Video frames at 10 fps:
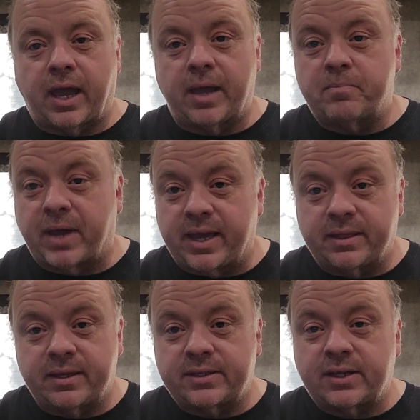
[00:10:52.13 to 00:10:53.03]
hey,
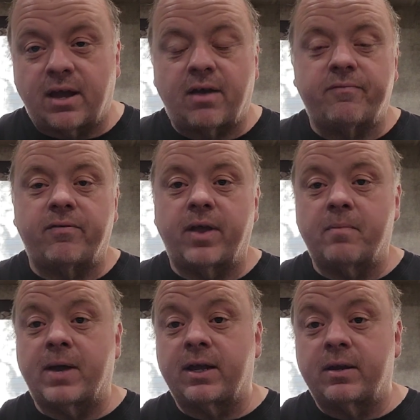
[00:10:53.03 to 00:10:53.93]
paying this off,
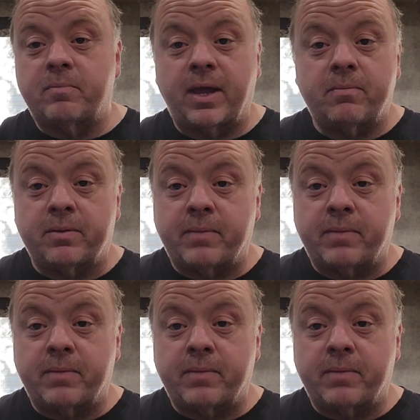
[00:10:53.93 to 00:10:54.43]
am I going to be able